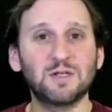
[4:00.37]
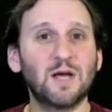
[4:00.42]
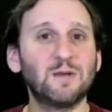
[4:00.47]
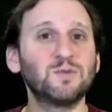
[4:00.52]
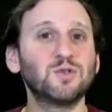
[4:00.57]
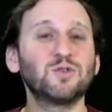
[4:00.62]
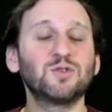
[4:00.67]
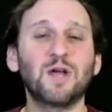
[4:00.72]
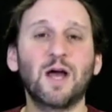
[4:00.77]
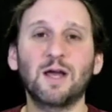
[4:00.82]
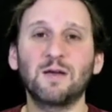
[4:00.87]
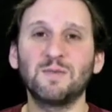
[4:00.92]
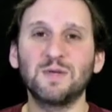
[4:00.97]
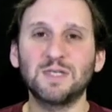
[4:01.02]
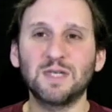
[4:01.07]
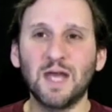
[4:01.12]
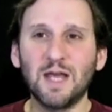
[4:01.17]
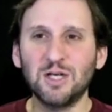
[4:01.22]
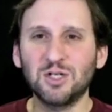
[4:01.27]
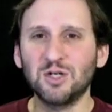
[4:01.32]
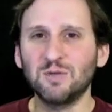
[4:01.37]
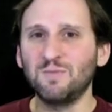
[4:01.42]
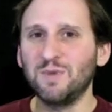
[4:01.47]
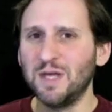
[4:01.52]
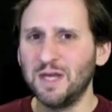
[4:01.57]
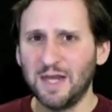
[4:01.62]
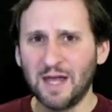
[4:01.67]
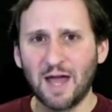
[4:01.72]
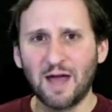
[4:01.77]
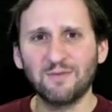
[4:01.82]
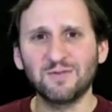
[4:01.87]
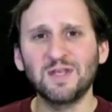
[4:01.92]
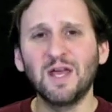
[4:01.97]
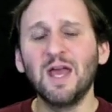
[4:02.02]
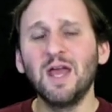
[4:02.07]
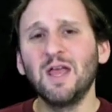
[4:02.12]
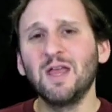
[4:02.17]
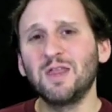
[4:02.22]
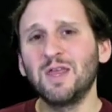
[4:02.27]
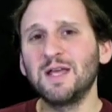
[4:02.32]
Sometimes there's documentation, PDFs,
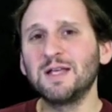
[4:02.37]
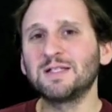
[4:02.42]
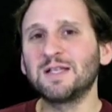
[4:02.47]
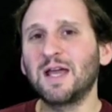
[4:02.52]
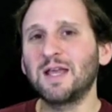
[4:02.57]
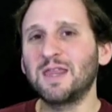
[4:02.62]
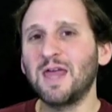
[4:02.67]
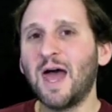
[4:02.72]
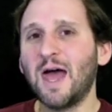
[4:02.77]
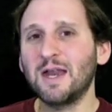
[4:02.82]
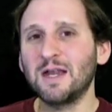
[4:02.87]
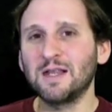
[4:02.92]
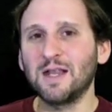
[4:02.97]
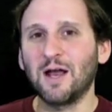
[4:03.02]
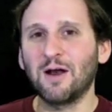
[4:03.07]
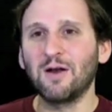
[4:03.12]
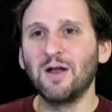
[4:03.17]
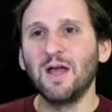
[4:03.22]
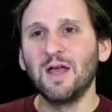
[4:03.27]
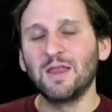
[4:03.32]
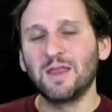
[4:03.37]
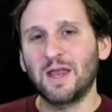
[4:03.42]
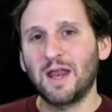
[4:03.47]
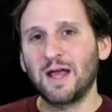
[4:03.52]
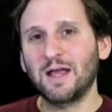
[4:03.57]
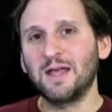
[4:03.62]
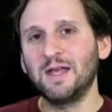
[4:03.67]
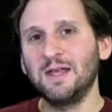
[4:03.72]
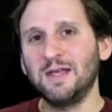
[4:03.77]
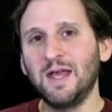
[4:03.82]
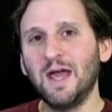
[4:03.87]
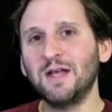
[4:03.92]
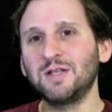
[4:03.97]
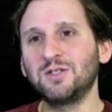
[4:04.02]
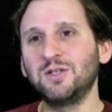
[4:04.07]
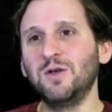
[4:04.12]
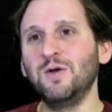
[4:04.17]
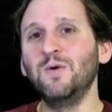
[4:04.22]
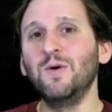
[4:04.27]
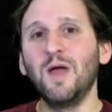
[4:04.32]
things like that in there that I can
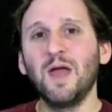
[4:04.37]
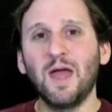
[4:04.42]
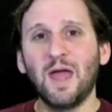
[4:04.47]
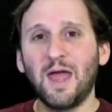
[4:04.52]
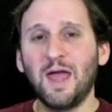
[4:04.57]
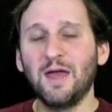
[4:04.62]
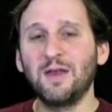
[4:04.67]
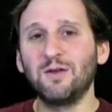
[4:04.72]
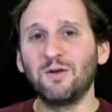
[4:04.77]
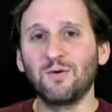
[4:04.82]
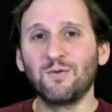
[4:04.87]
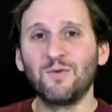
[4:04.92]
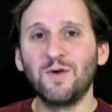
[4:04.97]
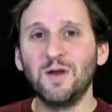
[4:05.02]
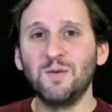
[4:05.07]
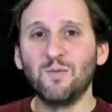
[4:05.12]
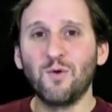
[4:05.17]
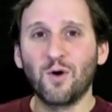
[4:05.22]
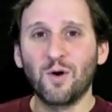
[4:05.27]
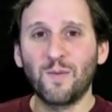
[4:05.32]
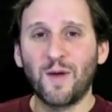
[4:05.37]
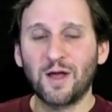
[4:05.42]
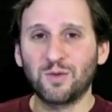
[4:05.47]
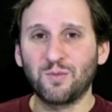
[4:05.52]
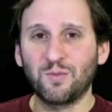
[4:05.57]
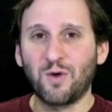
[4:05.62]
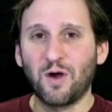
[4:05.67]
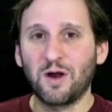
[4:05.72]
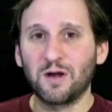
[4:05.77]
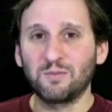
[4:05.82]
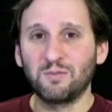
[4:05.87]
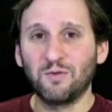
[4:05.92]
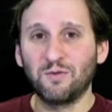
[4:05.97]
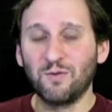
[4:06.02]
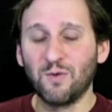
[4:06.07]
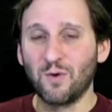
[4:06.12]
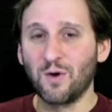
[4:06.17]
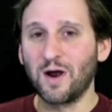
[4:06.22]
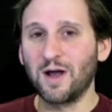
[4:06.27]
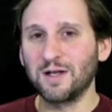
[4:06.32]
get to and read more about the product
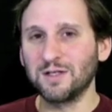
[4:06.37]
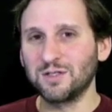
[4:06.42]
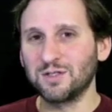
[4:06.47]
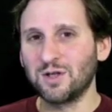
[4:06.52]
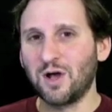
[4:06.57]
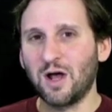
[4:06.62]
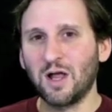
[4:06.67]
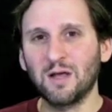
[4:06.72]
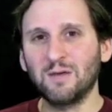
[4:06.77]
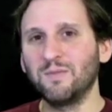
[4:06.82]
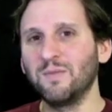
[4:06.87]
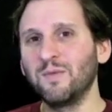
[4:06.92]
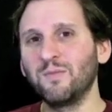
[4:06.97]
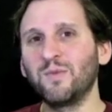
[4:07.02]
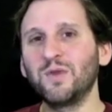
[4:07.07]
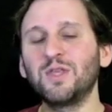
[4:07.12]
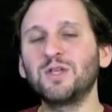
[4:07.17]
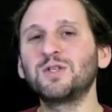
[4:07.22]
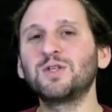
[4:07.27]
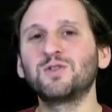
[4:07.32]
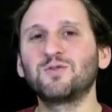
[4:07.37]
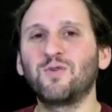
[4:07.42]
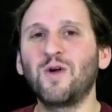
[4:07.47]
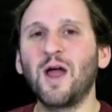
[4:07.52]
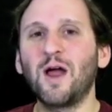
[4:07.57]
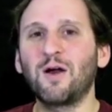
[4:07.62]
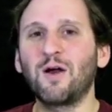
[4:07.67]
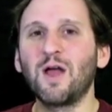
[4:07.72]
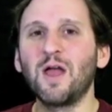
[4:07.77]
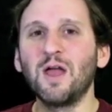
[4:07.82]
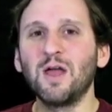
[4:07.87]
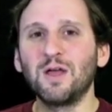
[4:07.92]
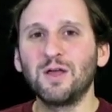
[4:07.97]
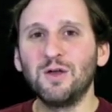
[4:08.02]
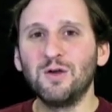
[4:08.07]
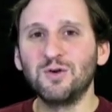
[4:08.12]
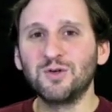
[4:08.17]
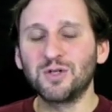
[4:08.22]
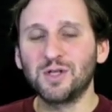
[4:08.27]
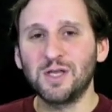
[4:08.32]
before I install it. But this is rare.
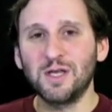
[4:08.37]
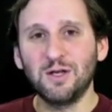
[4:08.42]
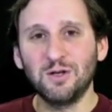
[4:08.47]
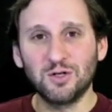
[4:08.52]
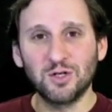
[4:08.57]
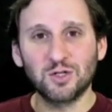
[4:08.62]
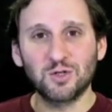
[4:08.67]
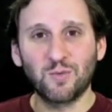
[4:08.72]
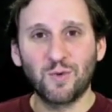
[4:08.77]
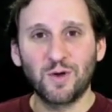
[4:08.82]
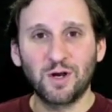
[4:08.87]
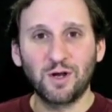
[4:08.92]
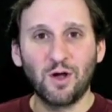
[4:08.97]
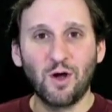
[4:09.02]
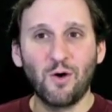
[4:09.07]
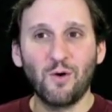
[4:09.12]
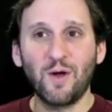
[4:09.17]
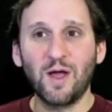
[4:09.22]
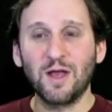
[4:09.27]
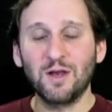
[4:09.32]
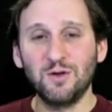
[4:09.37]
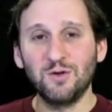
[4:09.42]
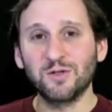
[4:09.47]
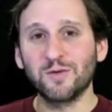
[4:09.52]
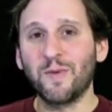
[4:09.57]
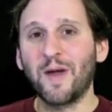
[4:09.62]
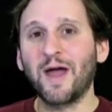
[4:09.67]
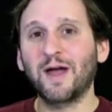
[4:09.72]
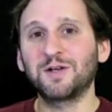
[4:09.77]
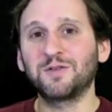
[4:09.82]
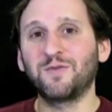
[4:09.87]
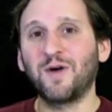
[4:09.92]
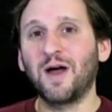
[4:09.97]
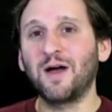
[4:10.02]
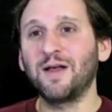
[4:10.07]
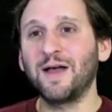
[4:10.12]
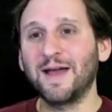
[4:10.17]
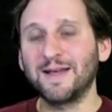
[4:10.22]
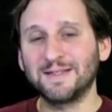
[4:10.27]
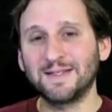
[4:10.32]
Usually you just want to go and use a package
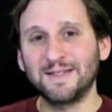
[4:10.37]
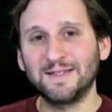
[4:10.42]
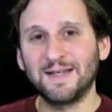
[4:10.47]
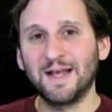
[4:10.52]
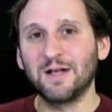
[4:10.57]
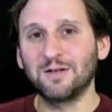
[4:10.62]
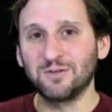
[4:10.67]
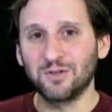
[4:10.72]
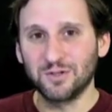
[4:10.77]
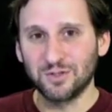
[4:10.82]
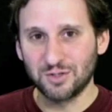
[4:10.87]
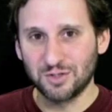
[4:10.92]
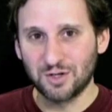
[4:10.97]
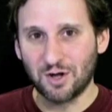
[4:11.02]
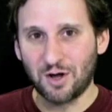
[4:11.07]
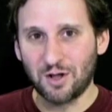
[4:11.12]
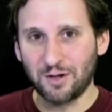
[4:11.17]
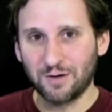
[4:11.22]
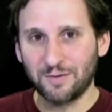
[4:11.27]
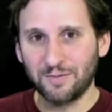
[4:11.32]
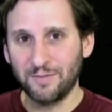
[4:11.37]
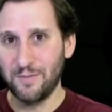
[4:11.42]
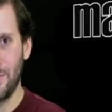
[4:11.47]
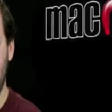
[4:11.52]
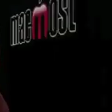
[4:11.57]
file as a standard installer.